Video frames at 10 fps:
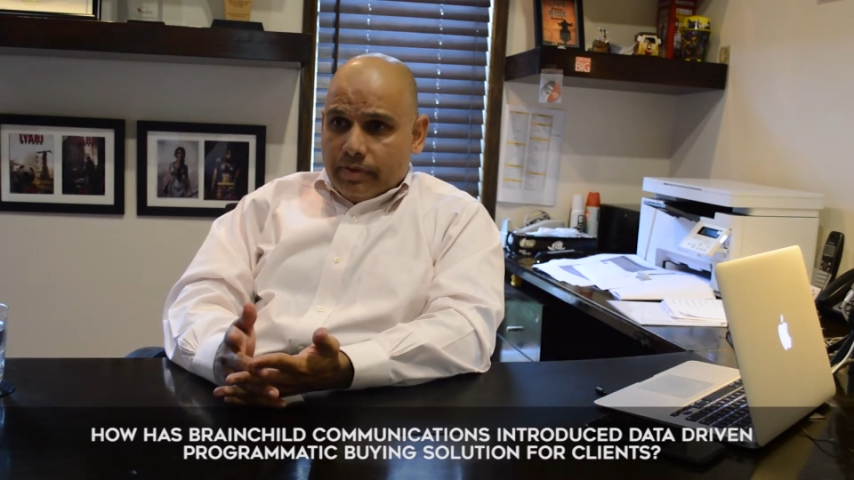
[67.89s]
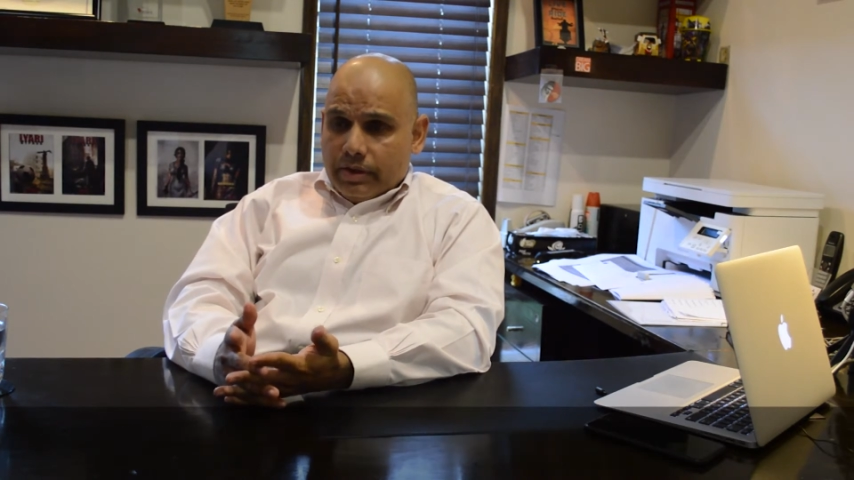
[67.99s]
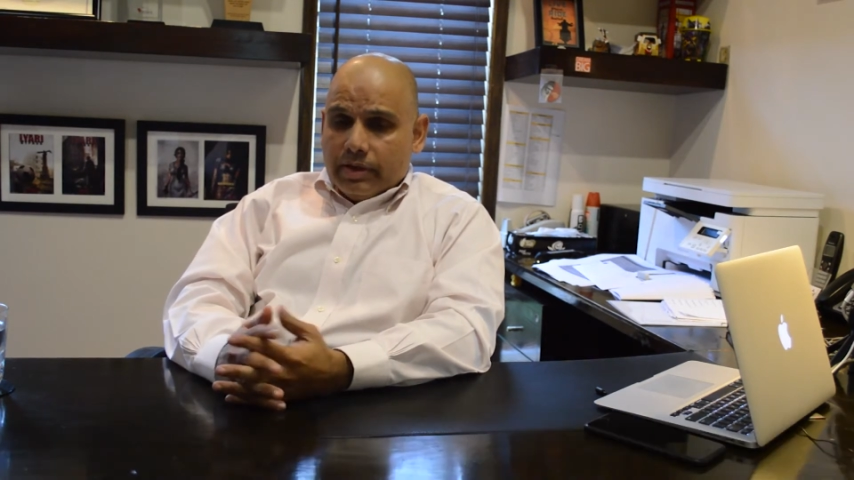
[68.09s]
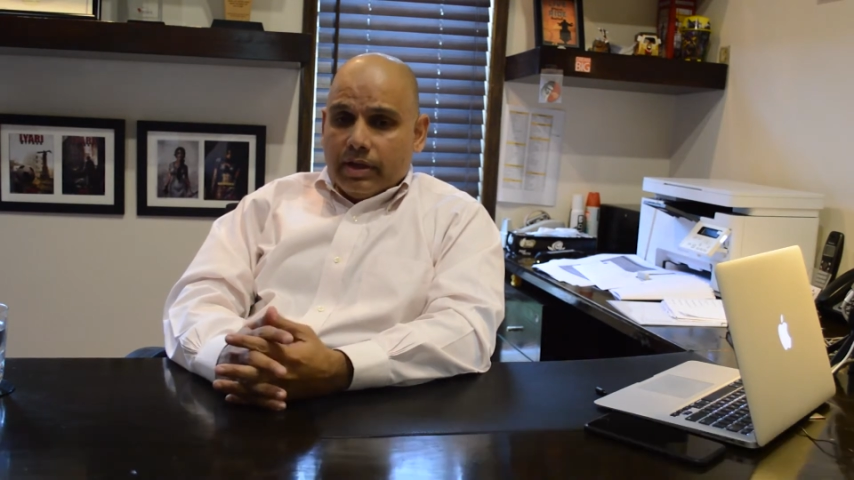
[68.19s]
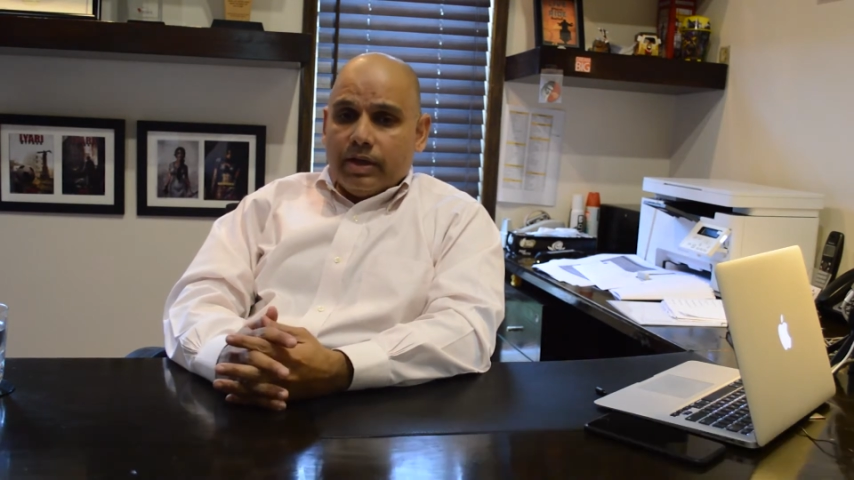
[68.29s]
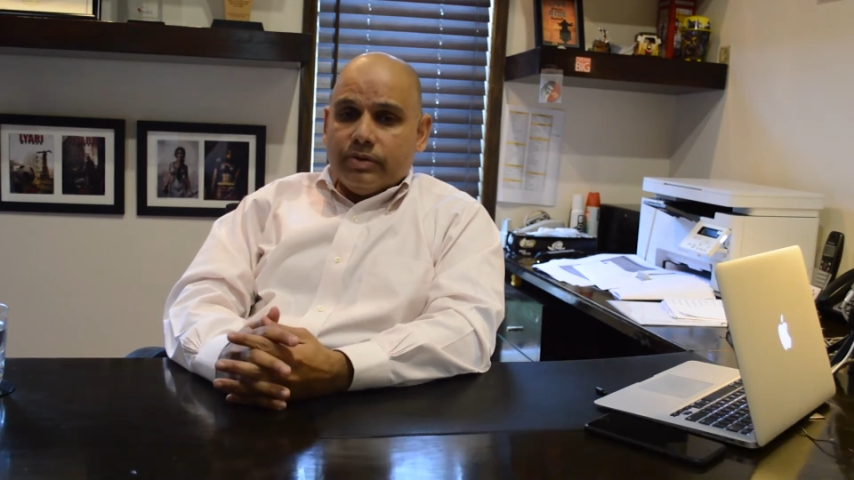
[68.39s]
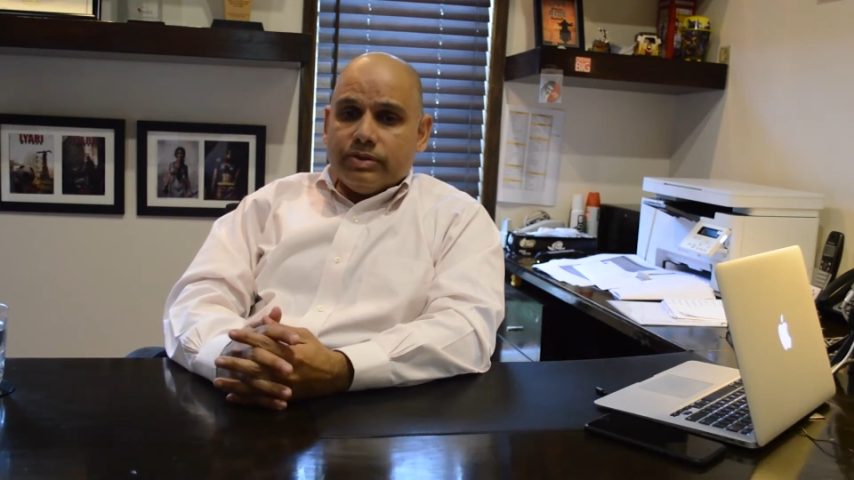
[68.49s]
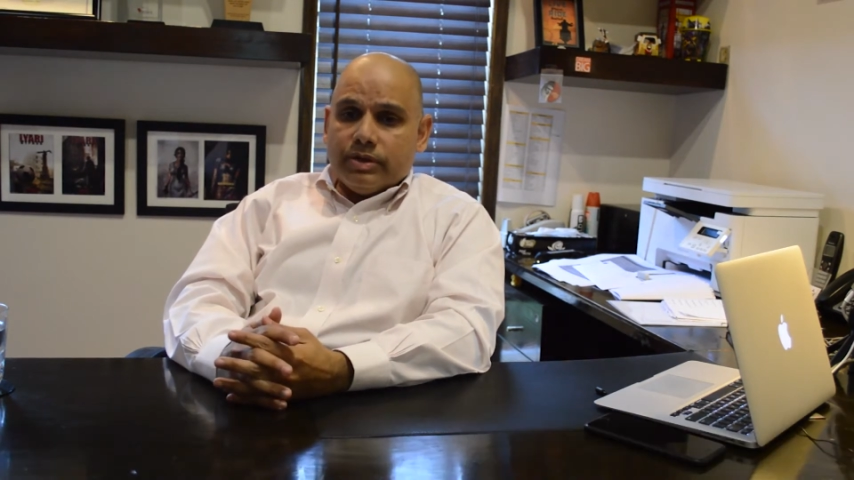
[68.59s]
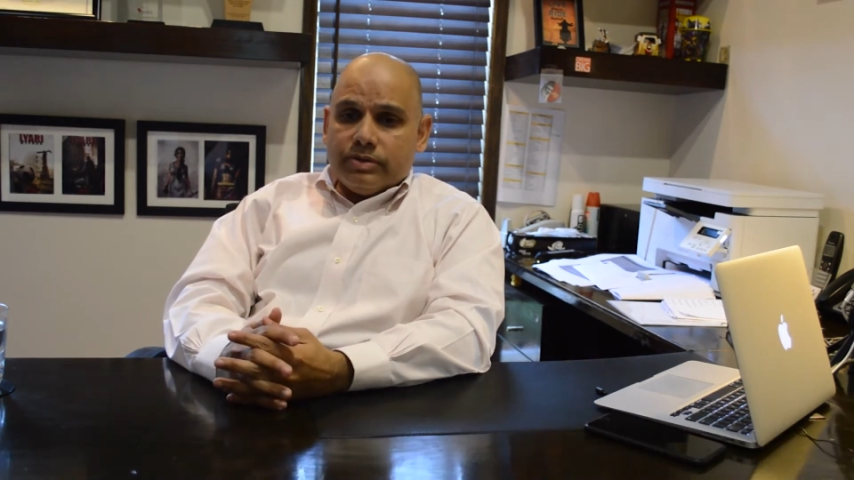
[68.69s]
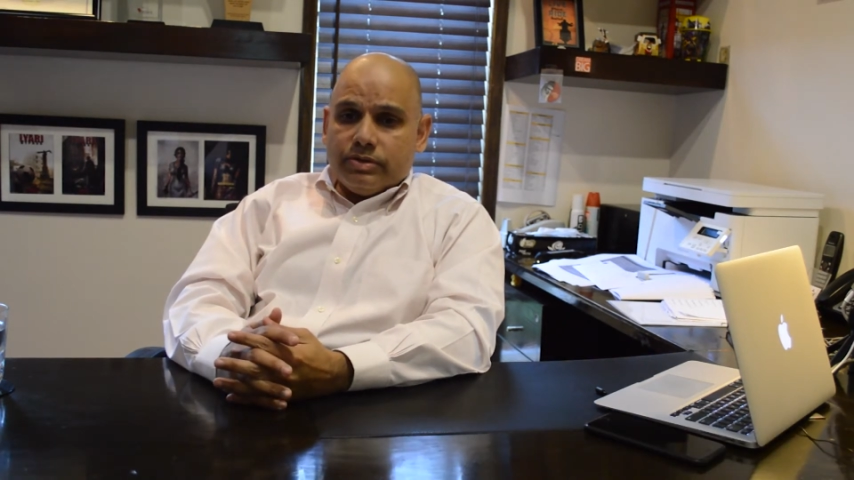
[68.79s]
it allows
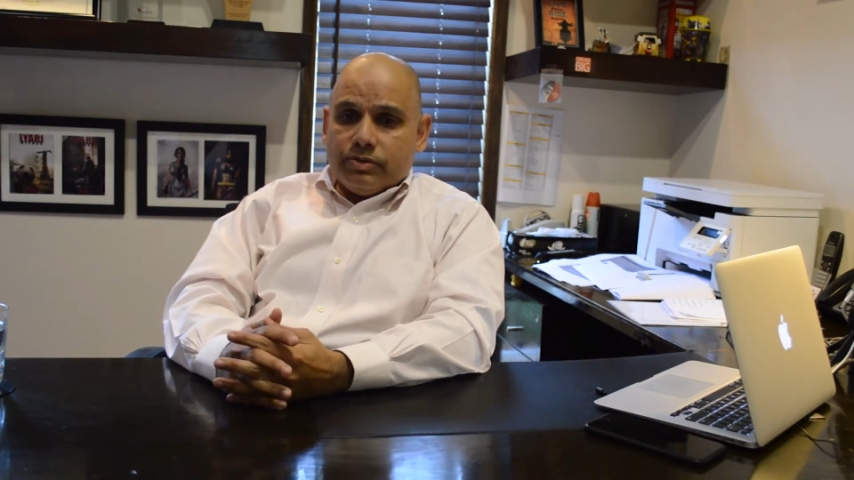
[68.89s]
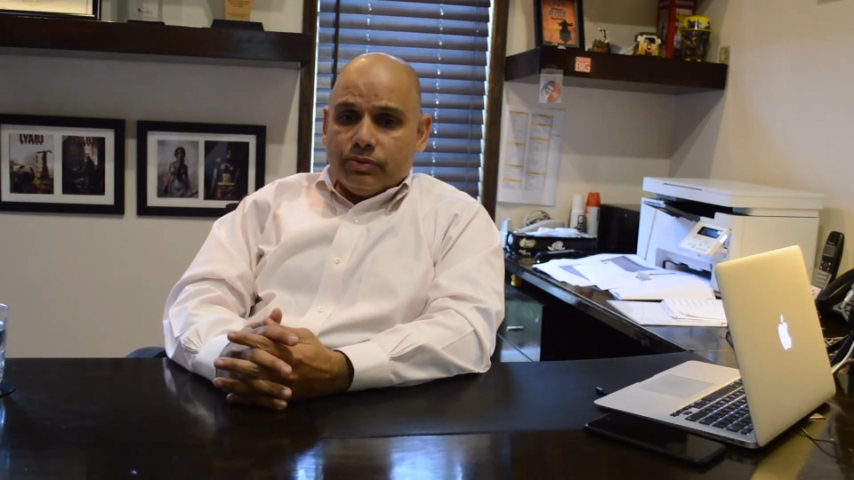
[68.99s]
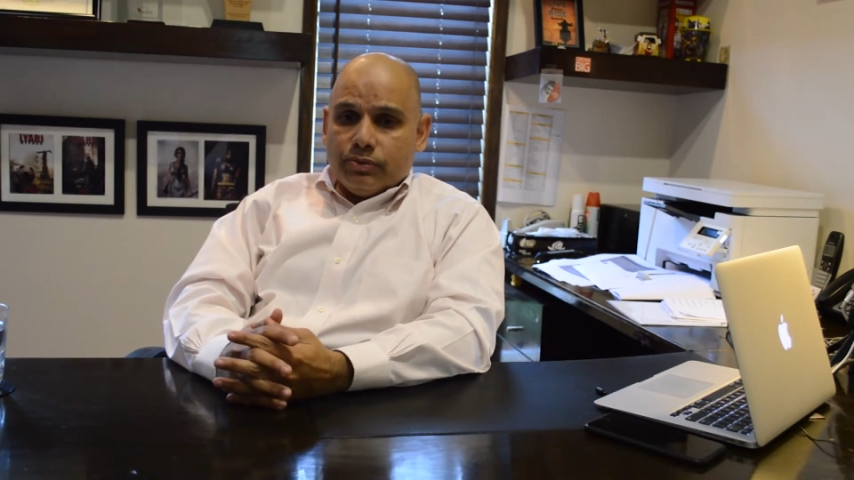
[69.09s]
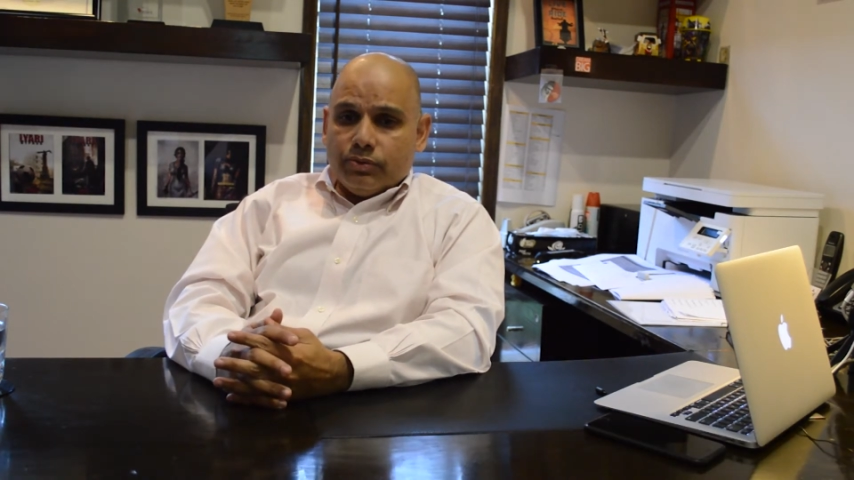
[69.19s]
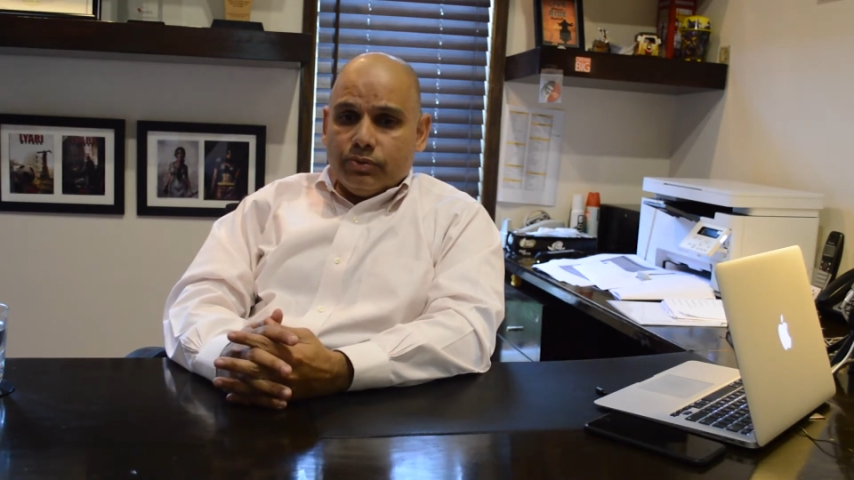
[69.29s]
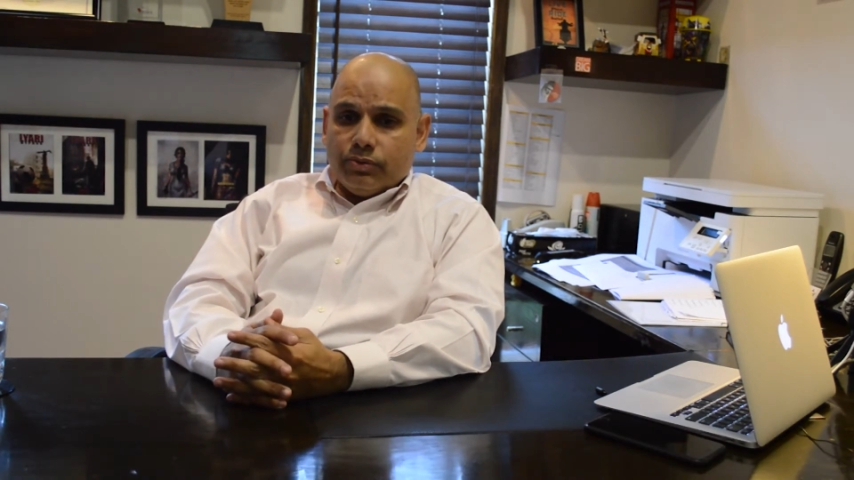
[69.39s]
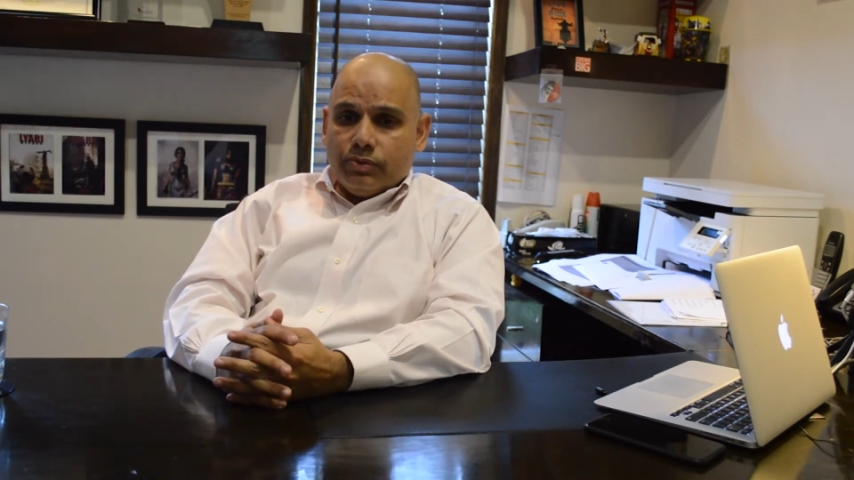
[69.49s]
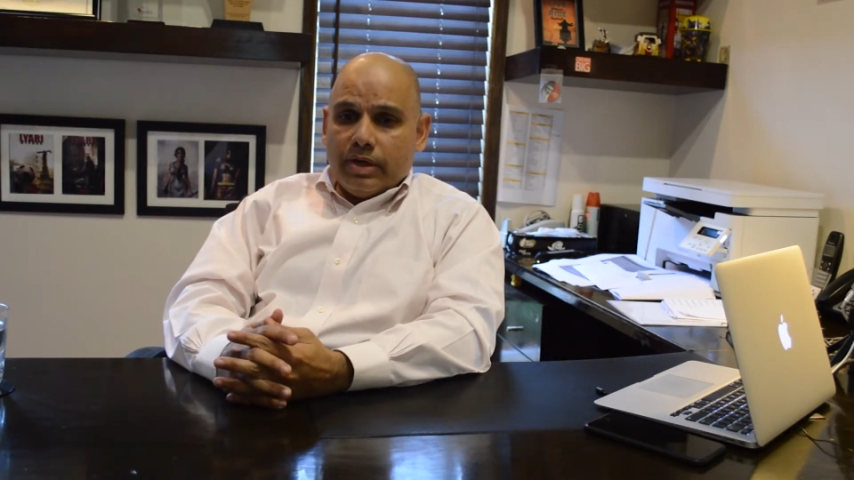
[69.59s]
us to